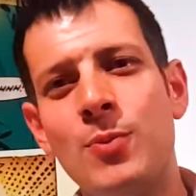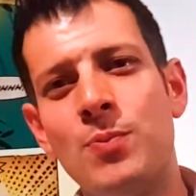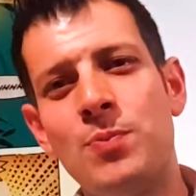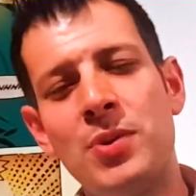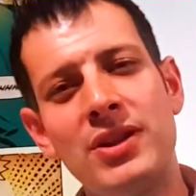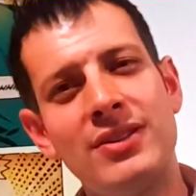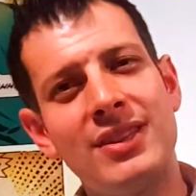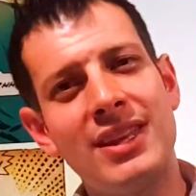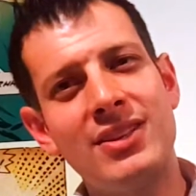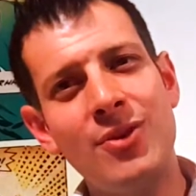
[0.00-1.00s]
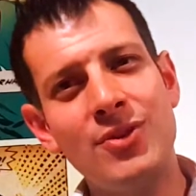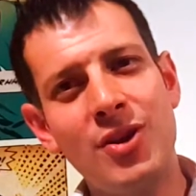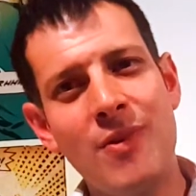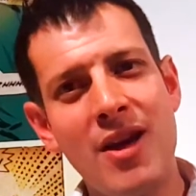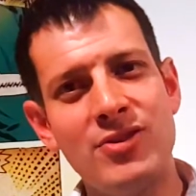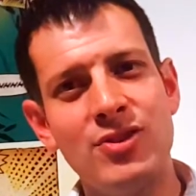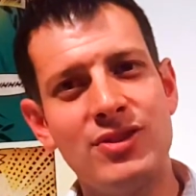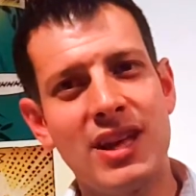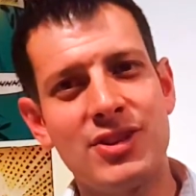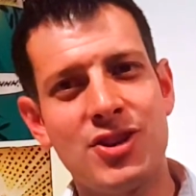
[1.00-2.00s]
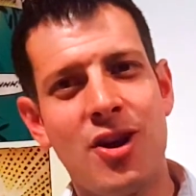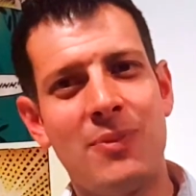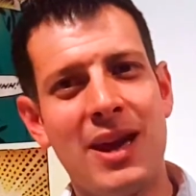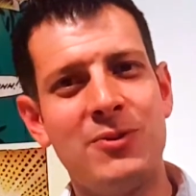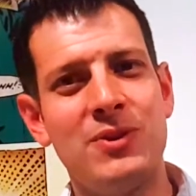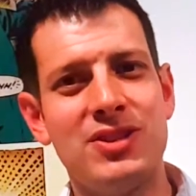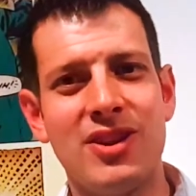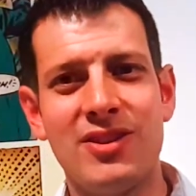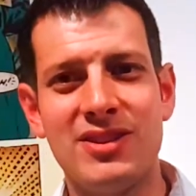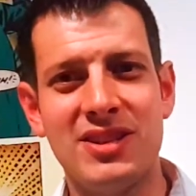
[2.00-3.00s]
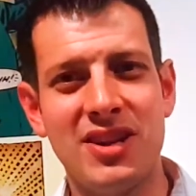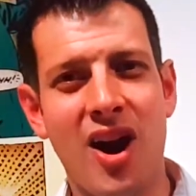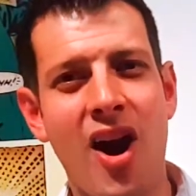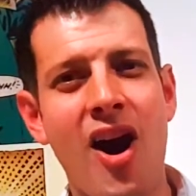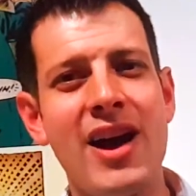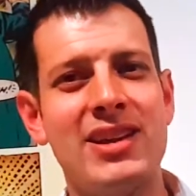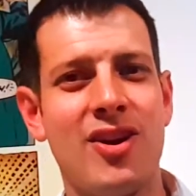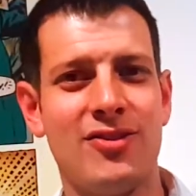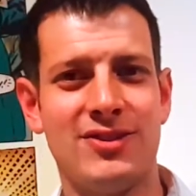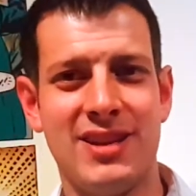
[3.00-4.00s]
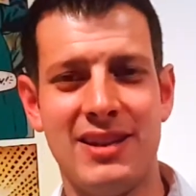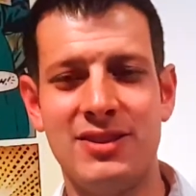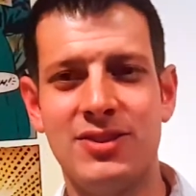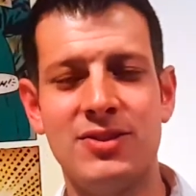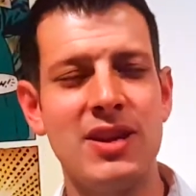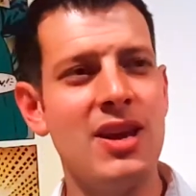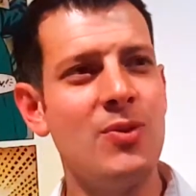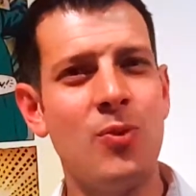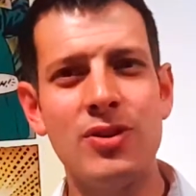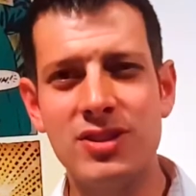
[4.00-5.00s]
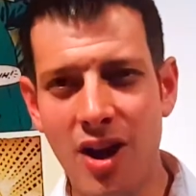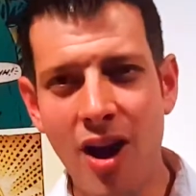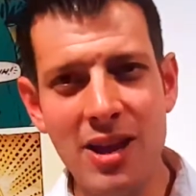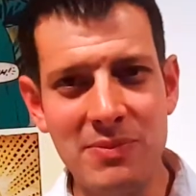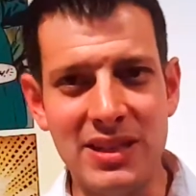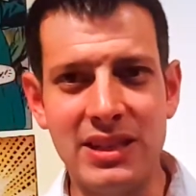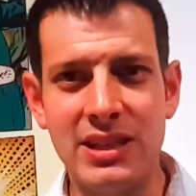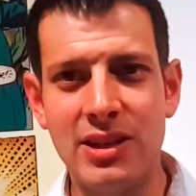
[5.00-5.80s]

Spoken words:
But they don't go around using that sharp language, this is a high content, because what does high mean?